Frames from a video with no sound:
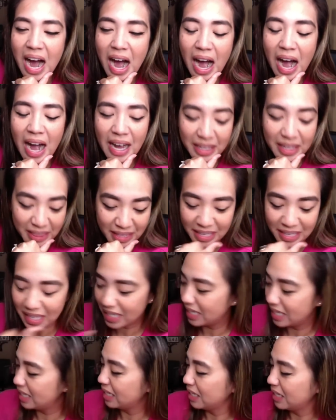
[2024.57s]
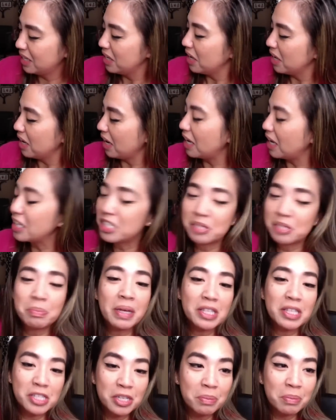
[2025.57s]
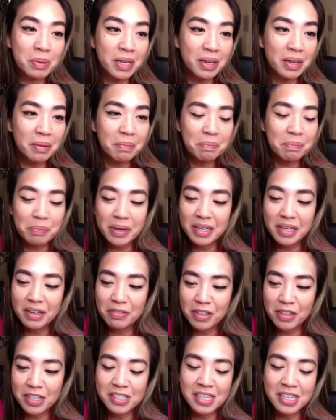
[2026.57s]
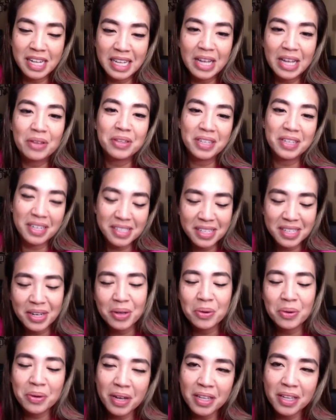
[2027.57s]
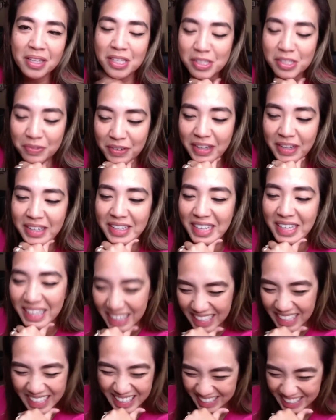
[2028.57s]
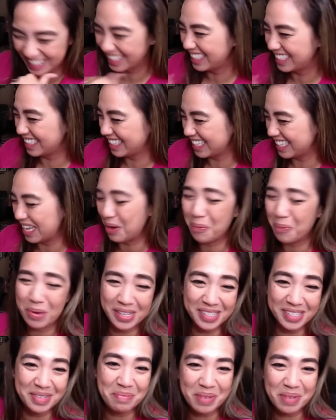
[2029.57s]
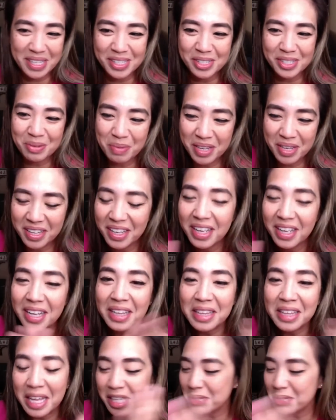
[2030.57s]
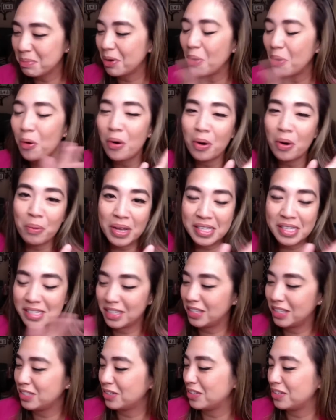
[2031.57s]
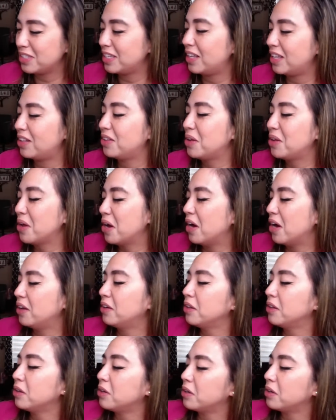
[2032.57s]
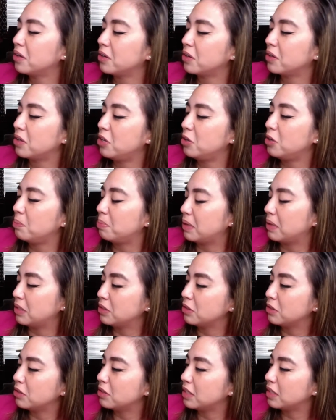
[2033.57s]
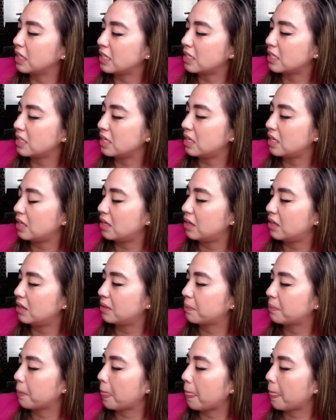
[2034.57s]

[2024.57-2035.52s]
I think it's meant to be. But if they sell out, then I said, okay, that's fine. It wasn't meant to be. Or I wait till it's on sale. Another cute bundle. Let's see here.